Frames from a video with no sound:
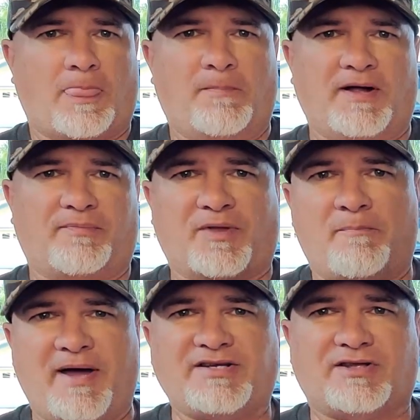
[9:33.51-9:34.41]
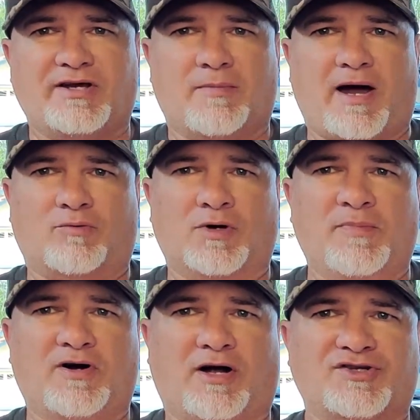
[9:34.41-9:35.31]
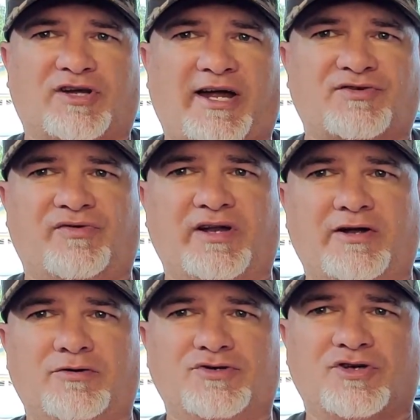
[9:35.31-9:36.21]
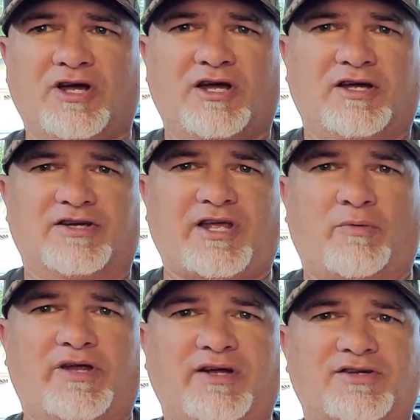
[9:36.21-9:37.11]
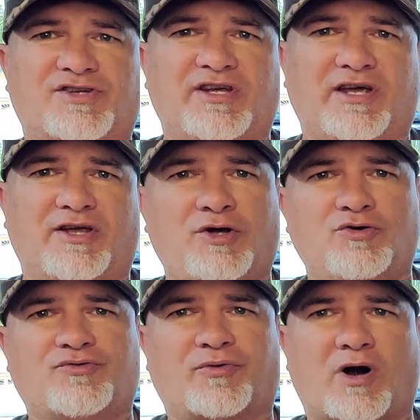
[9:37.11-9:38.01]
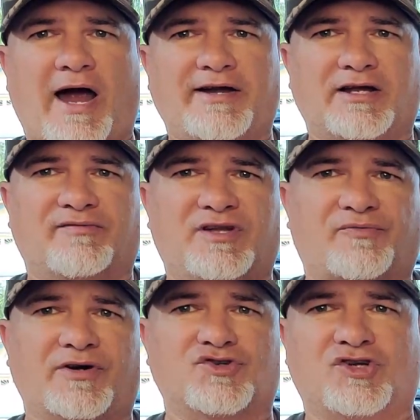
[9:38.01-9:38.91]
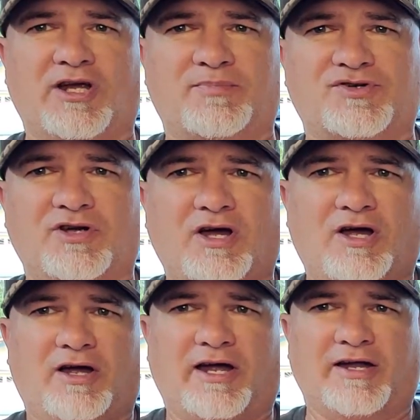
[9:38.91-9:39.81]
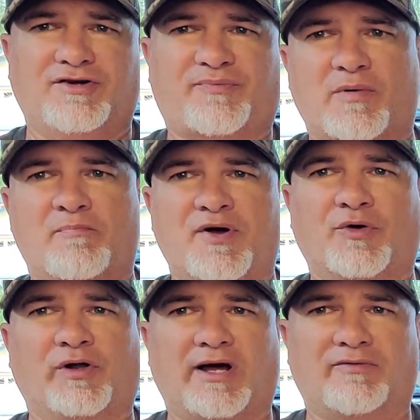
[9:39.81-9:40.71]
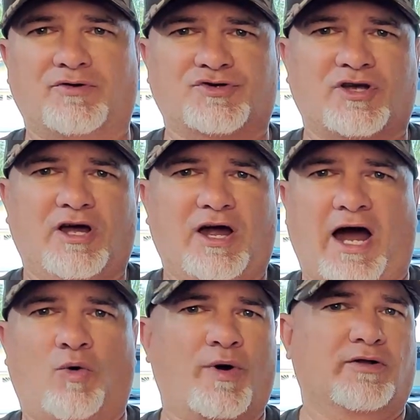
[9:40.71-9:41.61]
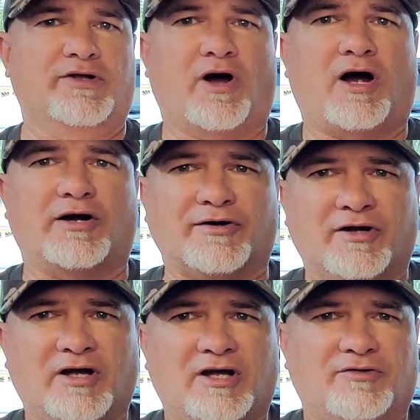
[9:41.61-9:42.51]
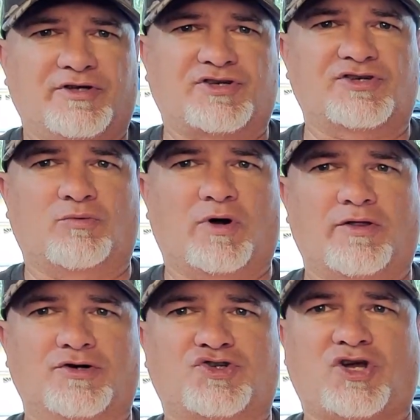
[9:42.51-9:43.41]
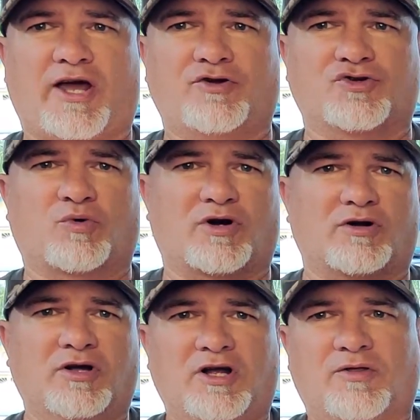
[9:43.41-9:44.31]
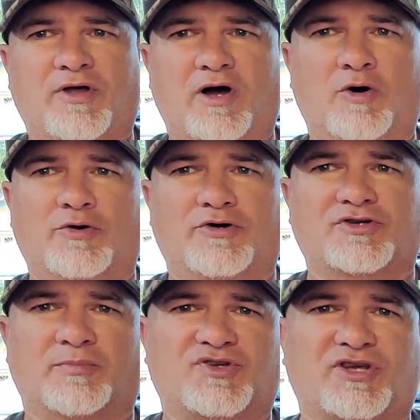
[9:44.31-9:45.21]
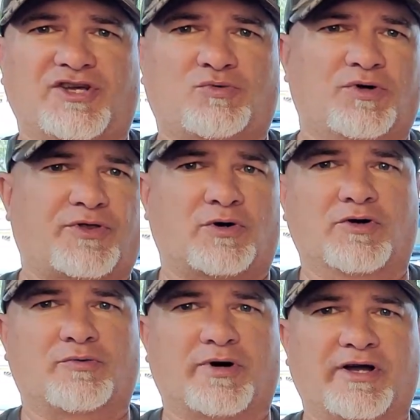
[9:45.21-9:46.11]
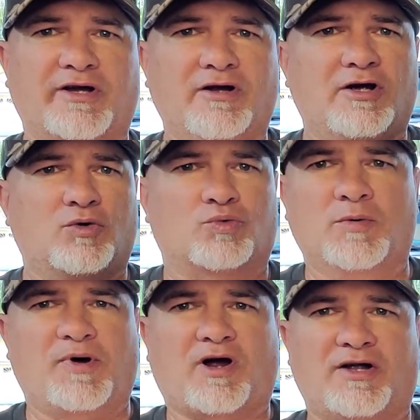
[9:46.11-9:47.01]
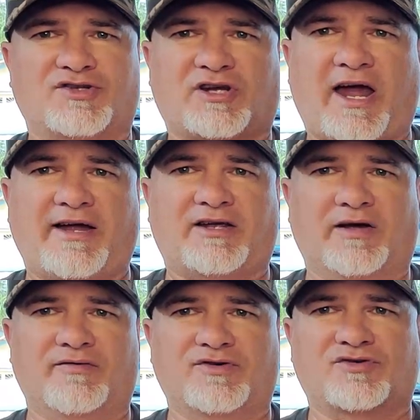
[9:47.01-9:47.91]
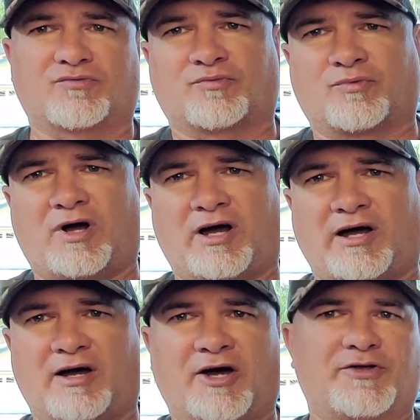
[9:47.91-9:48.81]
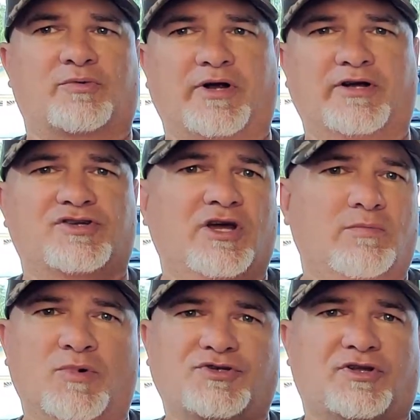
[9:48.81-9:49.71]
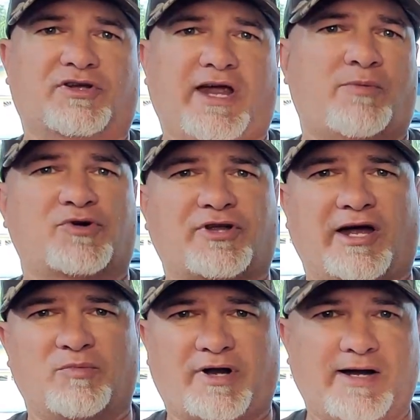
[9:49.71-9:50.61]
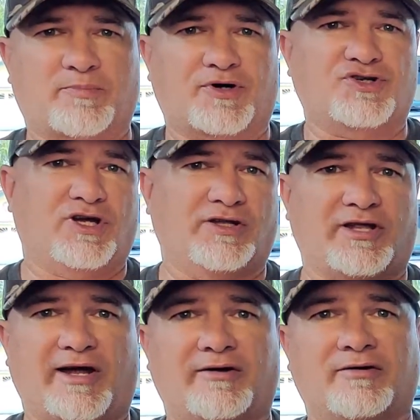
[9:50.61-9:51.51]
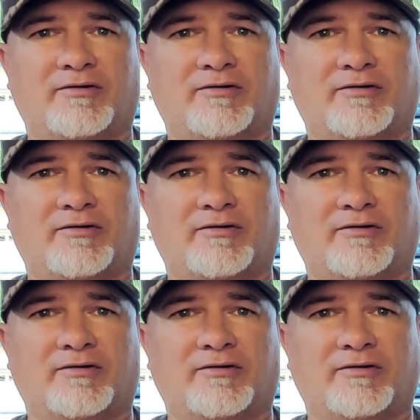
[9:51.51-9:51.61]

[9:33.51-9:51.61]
But the best thing about Rubicon Scat's videos is that we get to see a huge variety of different Jeeps and different build levels out wheeling hard. This isn't one of those channels where the owner is obsessed with their own rig. Rubicon Scat gives other rigs most of the camera time, and I appreciate that.